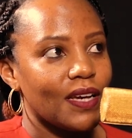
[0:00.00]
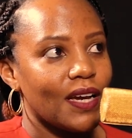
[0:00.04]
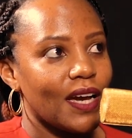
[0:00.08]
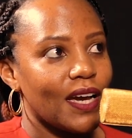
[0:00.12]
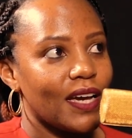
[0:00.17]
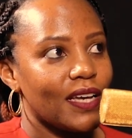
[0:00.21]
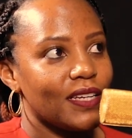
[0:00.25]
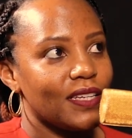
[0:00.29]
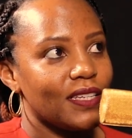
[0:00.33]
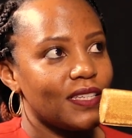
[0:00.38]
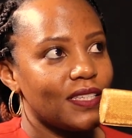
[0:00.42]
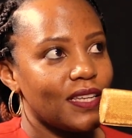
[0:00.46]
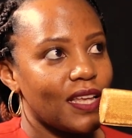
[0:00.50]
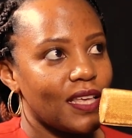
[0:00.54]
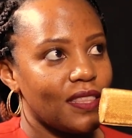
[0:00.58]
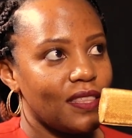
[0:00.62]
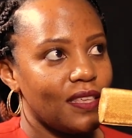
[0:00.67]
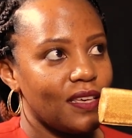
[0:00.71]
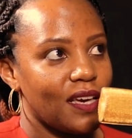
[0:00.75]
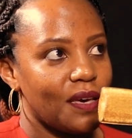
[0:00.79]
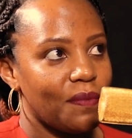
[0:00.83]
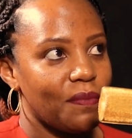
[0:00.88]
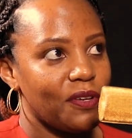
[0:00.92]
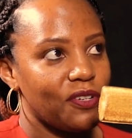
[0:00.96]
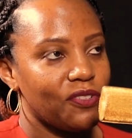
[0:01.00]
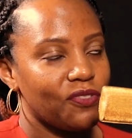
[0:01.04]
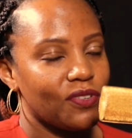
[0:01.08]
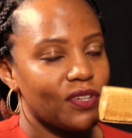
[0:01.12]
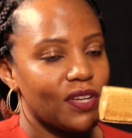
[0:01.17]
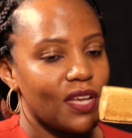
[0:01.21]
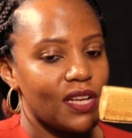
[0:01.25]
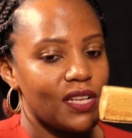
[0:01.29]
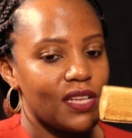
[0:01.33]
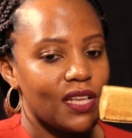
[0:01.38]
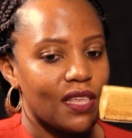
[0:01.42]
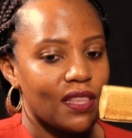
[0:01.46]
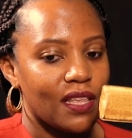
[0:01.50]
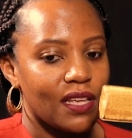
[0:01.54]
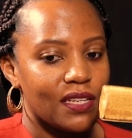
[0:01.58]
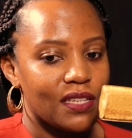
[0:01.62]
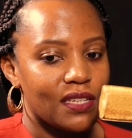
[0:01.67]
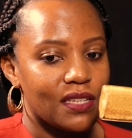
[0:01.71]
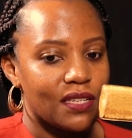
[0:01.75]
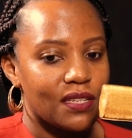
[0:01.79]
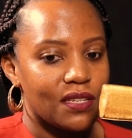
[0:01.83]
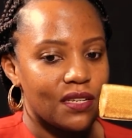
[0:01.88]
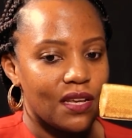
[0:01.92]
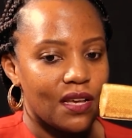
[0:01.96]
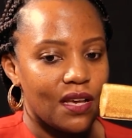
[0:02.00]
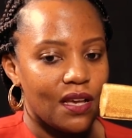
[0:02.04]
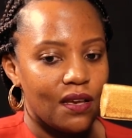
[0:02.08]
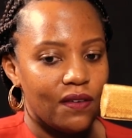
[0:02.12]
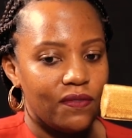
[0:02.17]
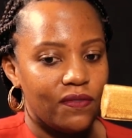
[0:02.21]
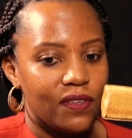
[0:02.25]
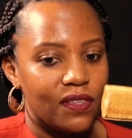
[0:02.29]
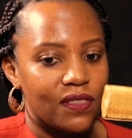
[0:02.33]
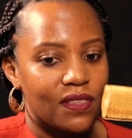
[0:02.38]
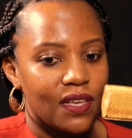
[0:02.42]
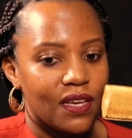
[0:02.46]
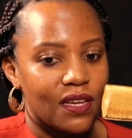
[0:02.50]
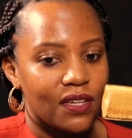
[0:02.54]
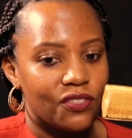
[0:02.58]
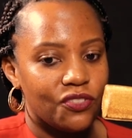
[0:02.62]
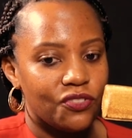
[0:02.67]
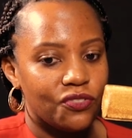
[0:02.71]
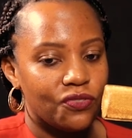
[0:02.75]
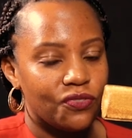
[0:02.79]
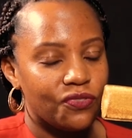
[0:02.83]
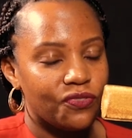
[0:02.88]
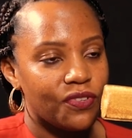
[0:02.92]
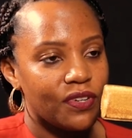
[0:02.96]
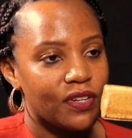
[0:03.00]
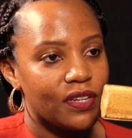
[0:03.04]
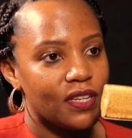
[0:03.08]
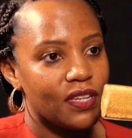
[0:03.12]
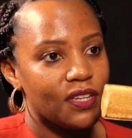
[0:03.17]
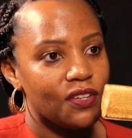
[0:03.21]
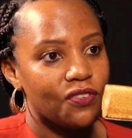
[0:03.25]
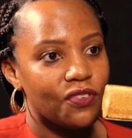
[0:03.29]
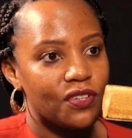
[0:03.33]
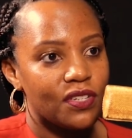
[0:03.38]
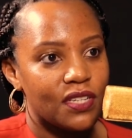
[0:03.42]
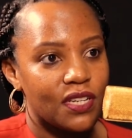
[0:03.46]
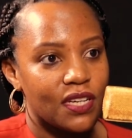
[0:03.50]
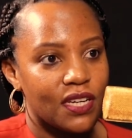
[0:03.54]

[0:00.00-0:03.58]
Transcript: And I think I mentioned earlier that having the children did not